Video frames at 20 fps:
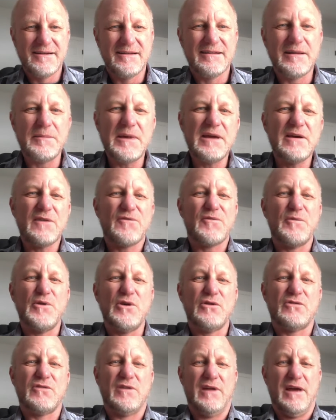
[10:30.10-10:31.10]
Let me hear from
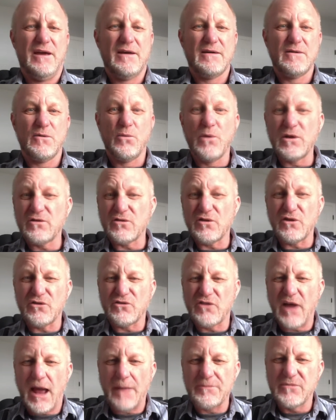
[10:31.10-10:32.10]
you today. Which of
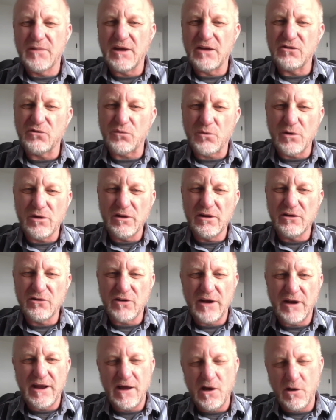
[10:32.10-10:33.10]
those top 10s really are
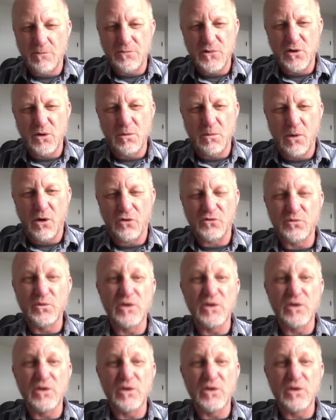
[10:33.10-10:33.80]
going to help you most?